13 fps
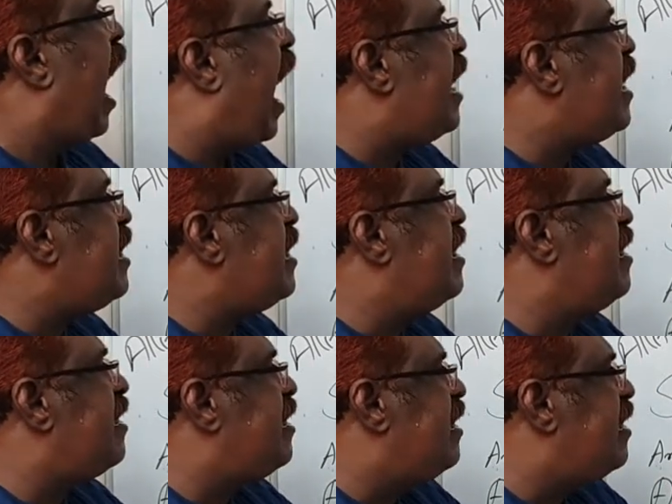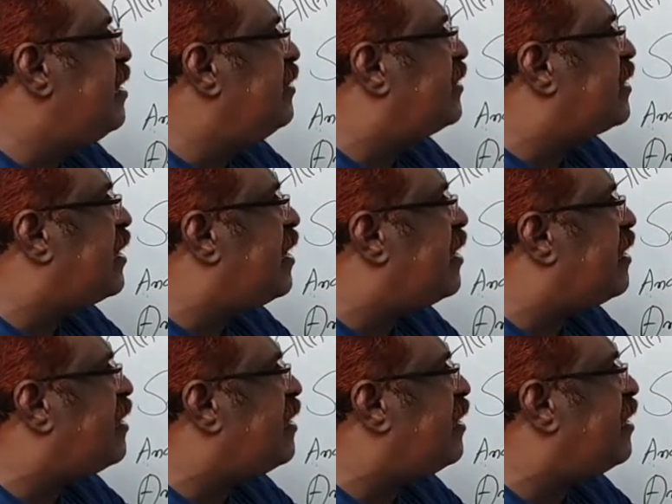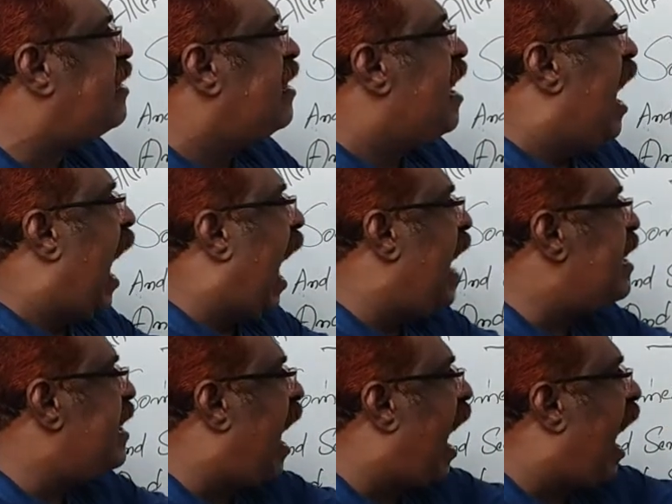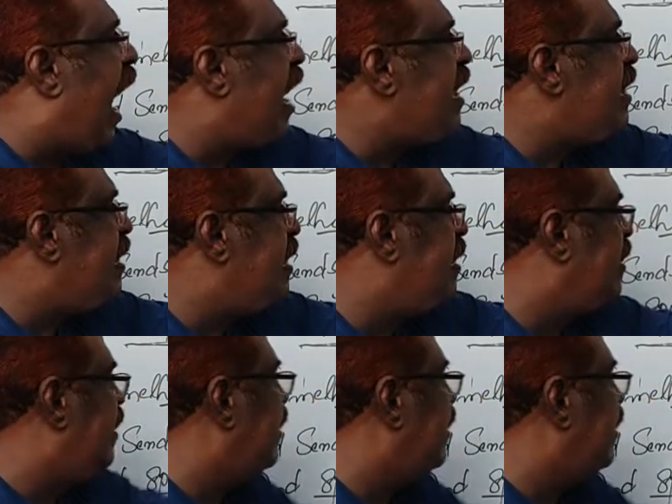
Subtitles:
I in is, and I in